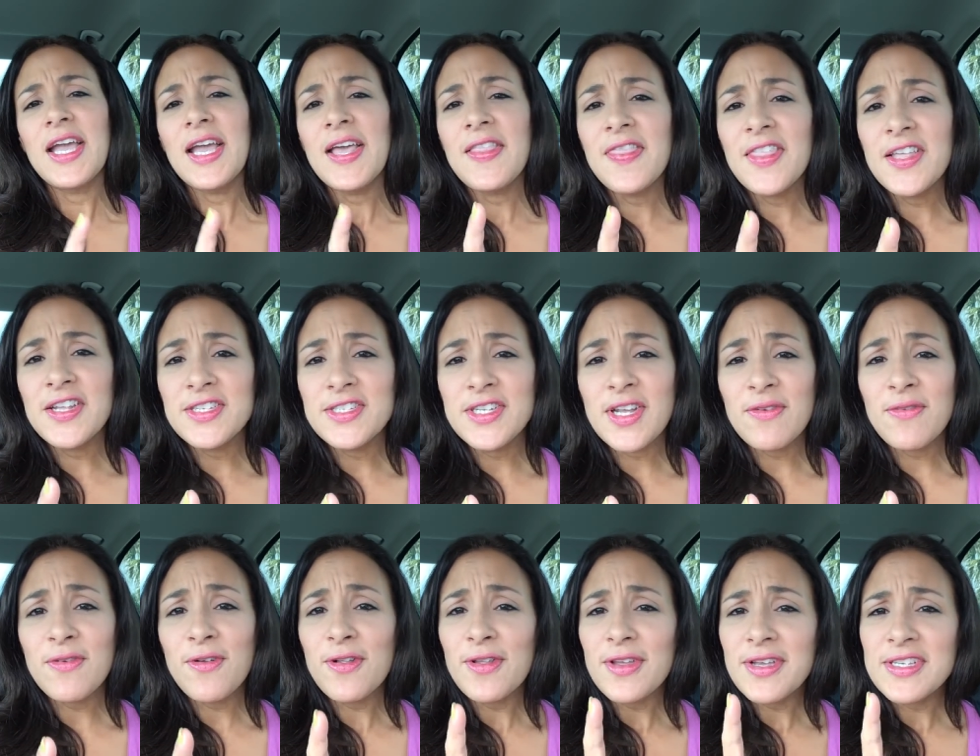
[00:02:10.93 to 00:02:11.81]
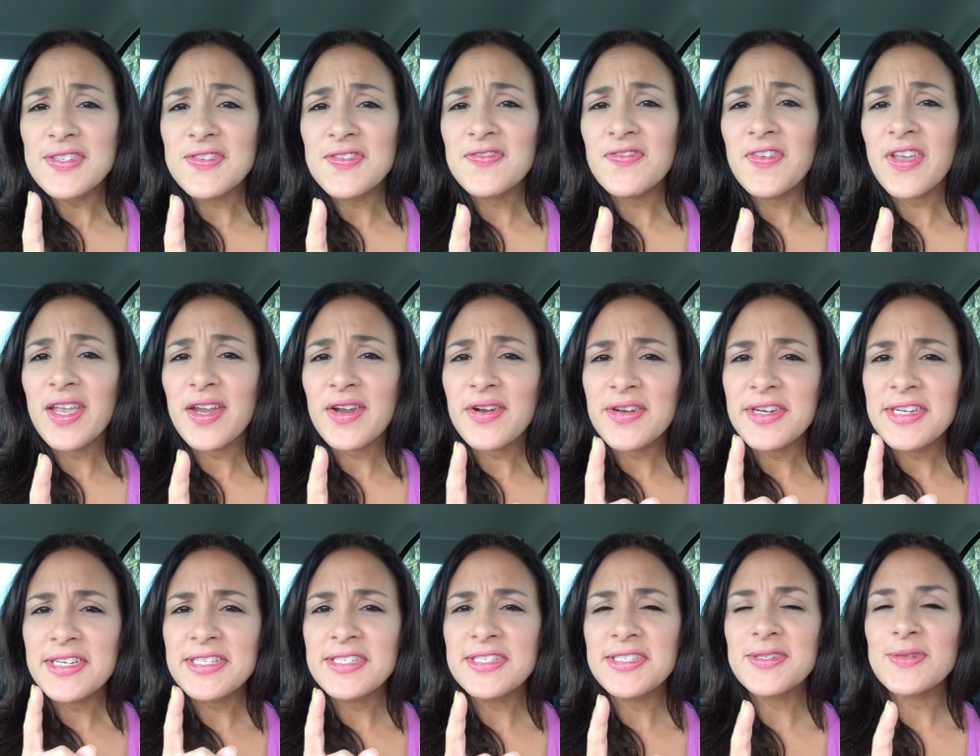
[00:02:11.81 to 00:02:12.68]
And the devil is
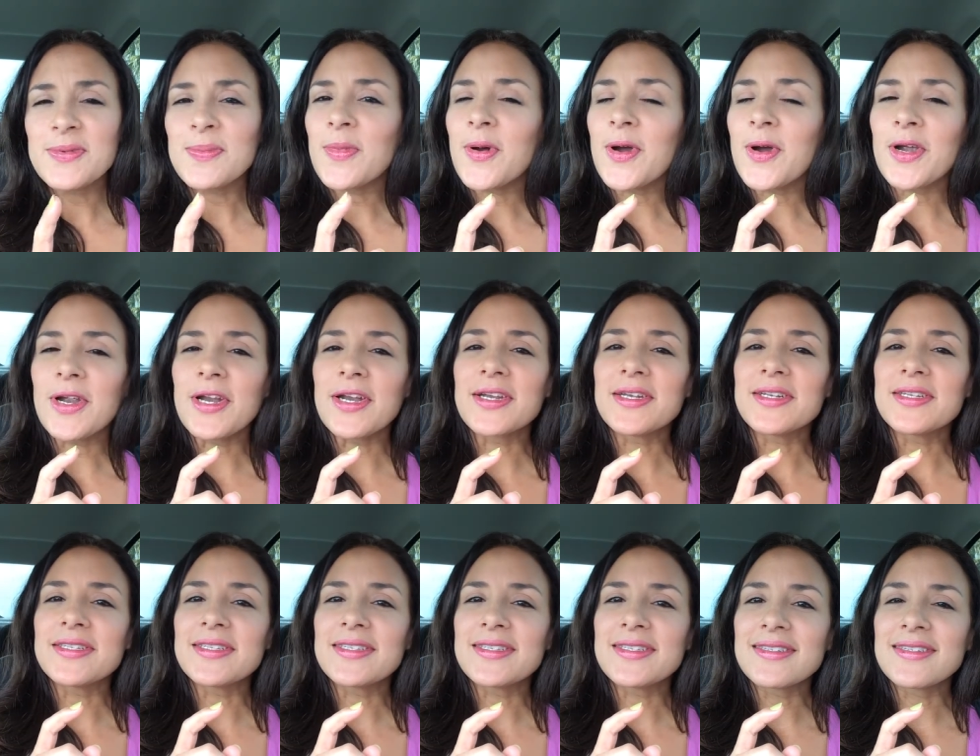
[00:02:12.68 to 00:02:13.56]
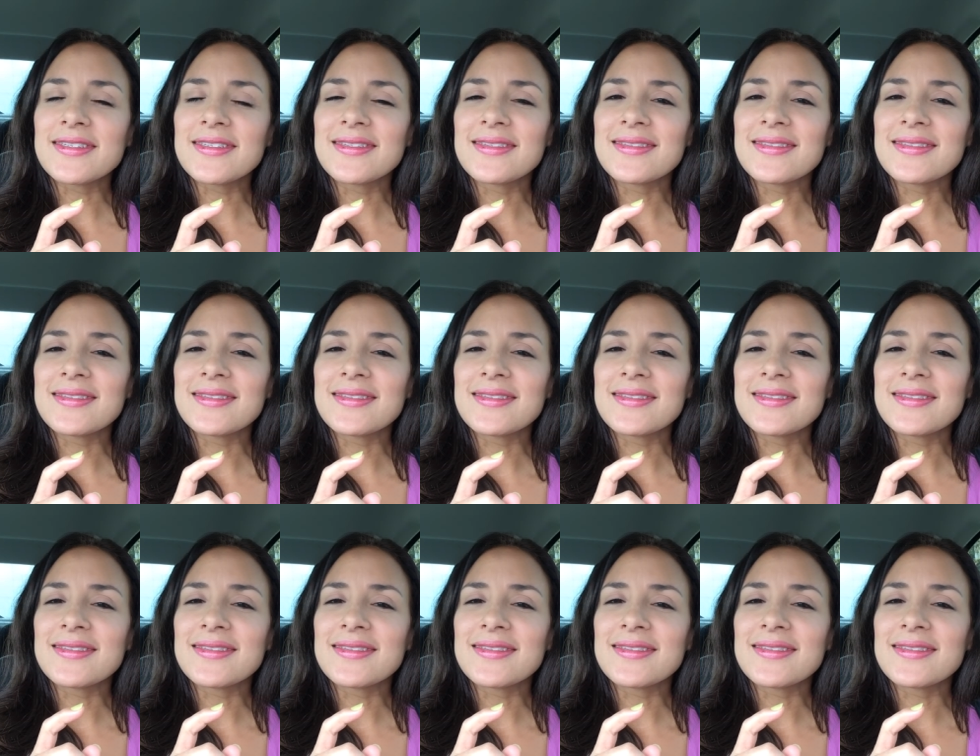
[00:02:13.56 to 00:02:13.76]
very smart.